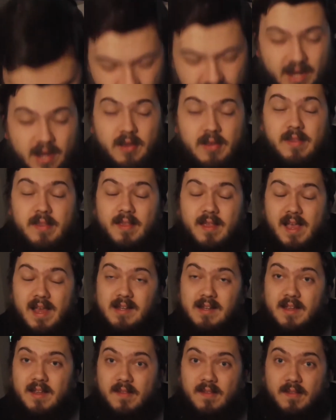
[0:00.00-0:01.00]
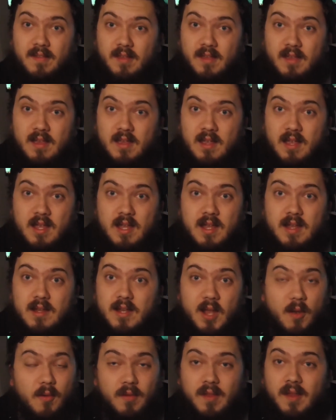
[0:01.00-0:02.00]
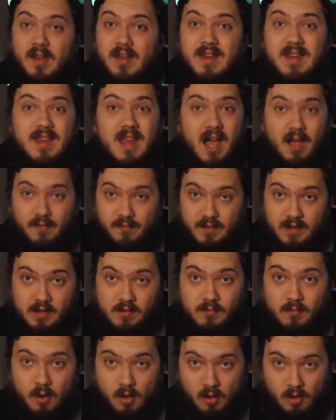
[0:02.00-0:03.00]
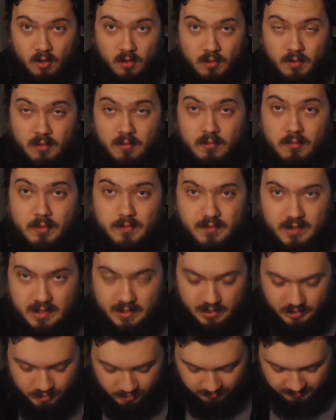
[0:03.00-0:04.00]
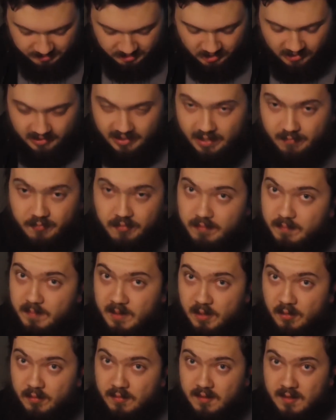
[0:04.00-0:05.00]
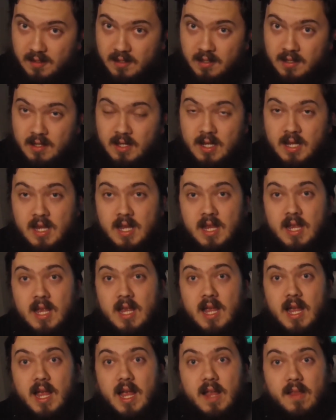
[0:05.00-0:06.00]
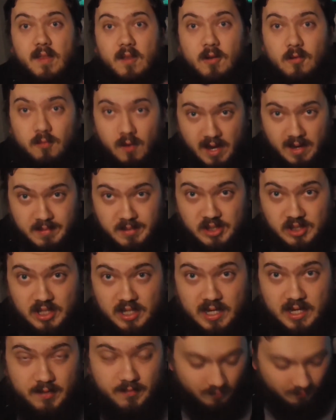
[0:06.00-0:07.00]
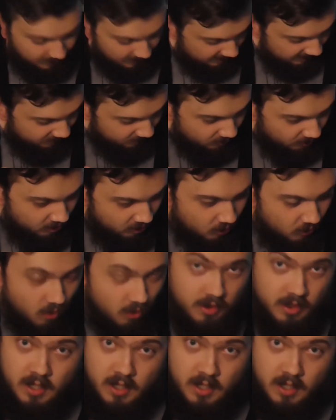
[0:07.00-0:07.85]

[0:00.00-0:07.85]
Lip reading: Now, in saying this, there was nothing wrong with the initial machine that was built. It's a great machine for people who want